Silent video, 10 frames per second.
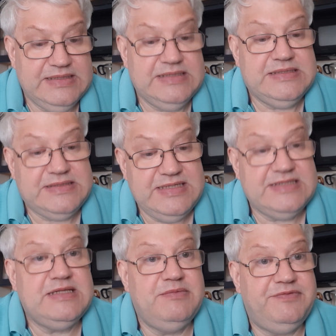
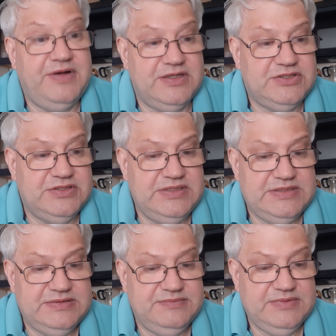system
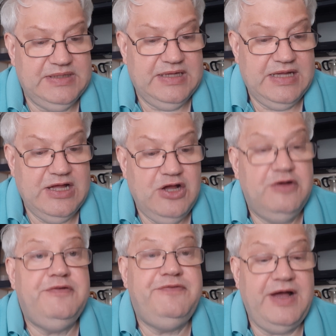functions,
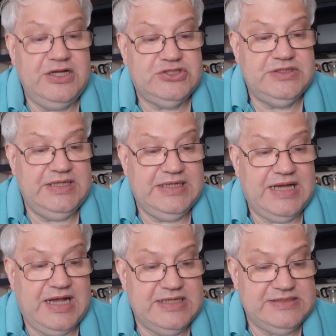functional
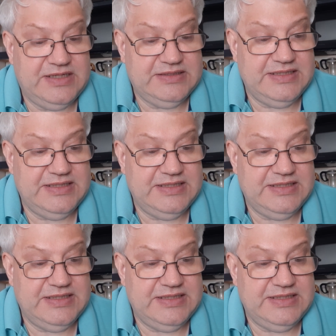hazard